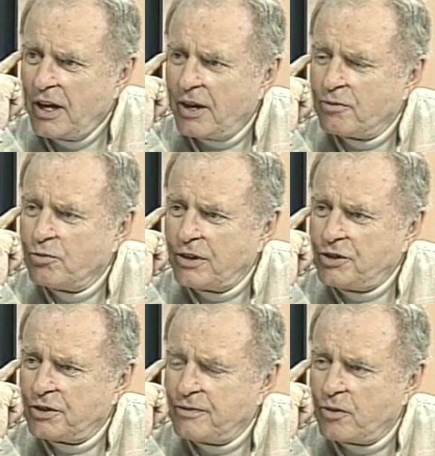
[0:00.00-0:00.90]

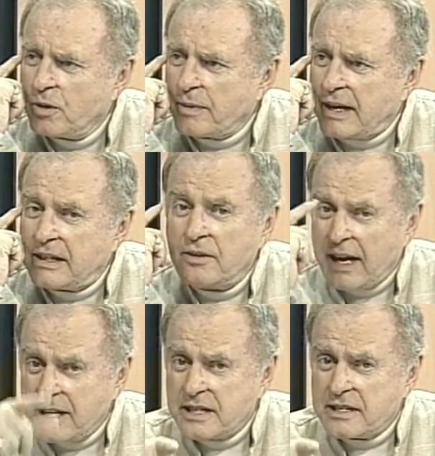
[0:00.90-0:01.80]
rigid format here,
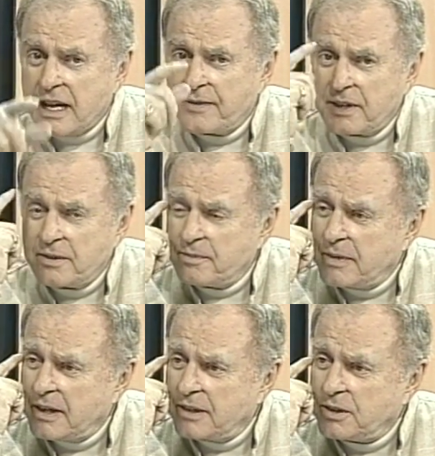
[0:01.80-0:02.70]
as is
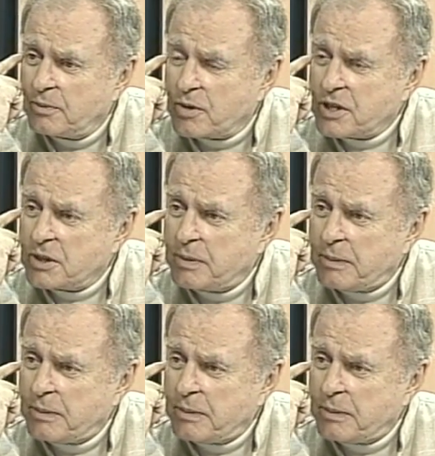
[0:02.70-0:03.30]
evident to most of the